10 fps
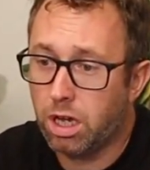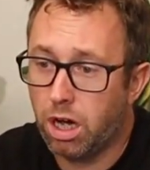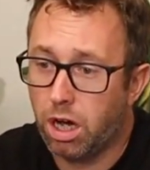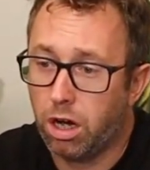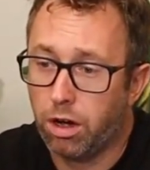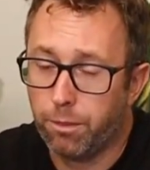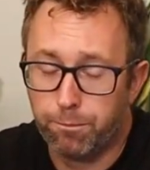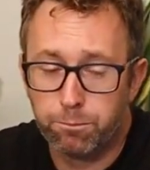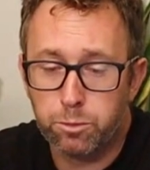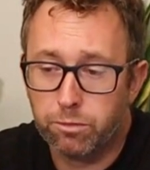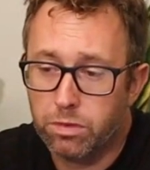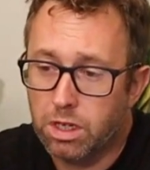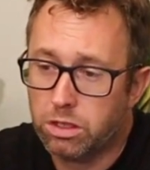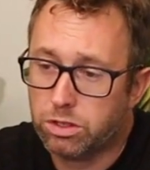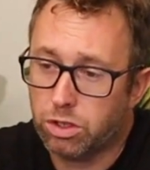
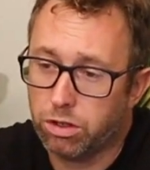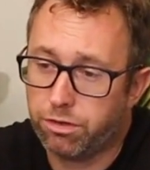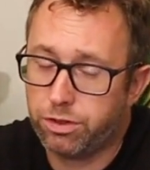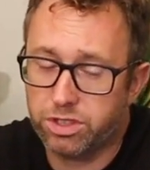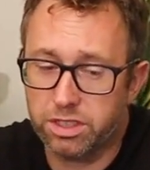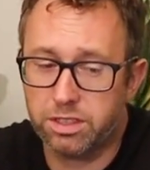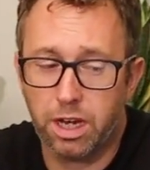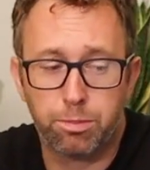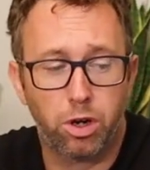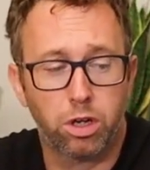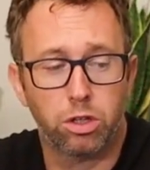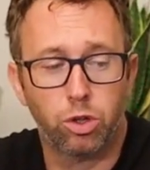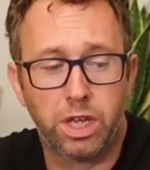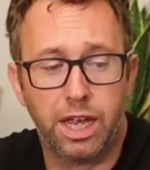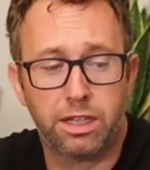So the first example I'm going to
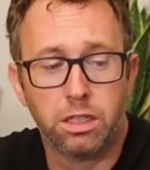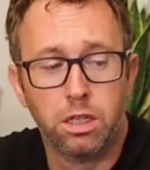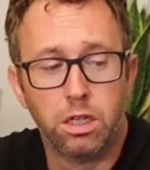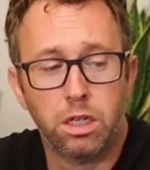look at